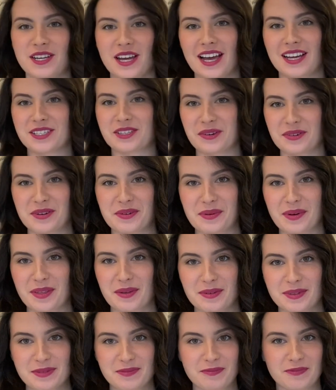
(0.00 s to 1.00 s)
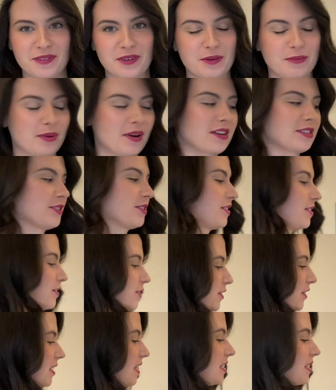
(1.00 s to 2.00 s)
/ don't know where this food
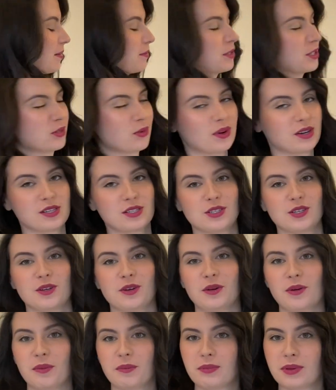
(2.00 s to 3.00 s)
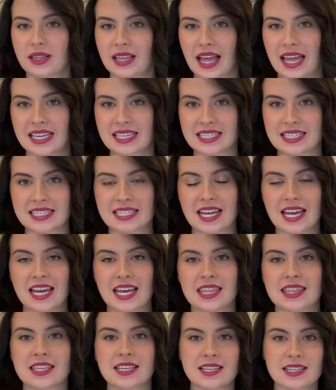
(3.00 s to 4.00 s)
processor is, I'm just going to blend
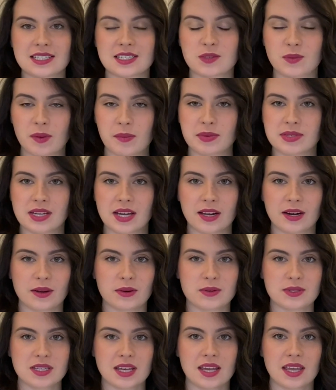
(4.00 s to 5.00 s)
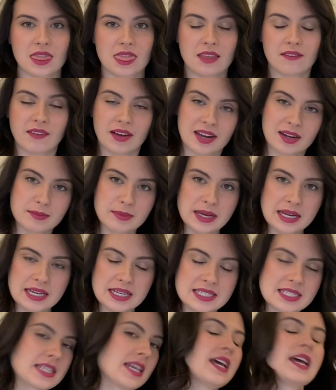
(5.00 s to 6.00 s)
the sweet potatoes in the
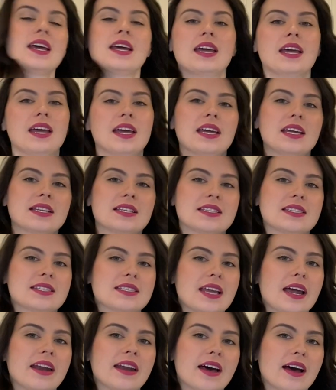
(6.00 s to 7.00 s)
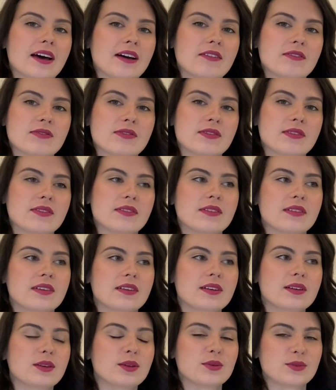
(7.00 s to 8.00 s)
Vitamix instead of
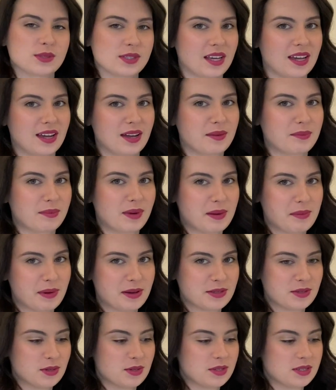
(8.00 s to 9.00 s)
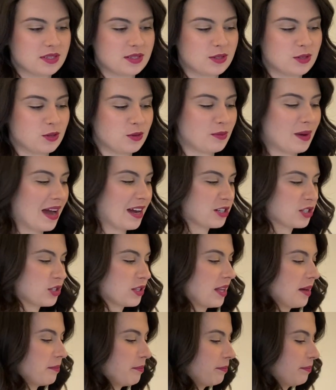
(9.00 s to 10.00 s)
using my muscles to mash
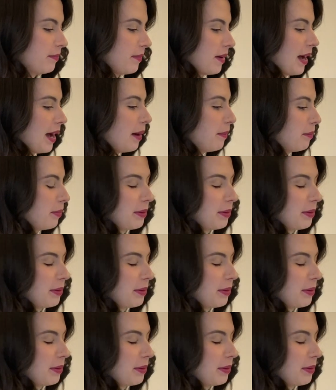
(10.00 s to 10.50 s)
them up.